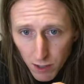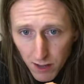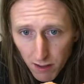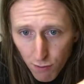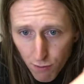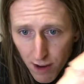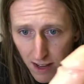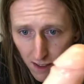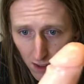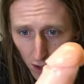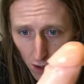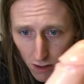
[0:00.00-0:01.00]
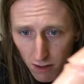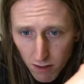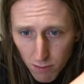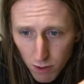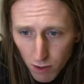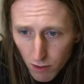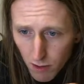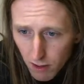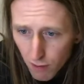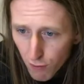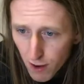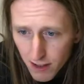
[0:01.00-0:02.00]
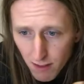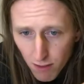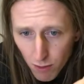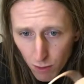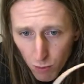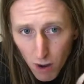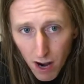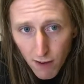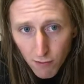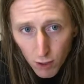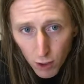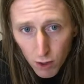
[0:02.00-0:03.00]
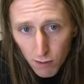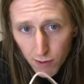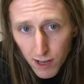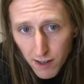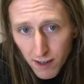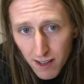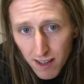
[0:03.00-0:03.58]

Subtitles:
his friends or his wife or girlfriend.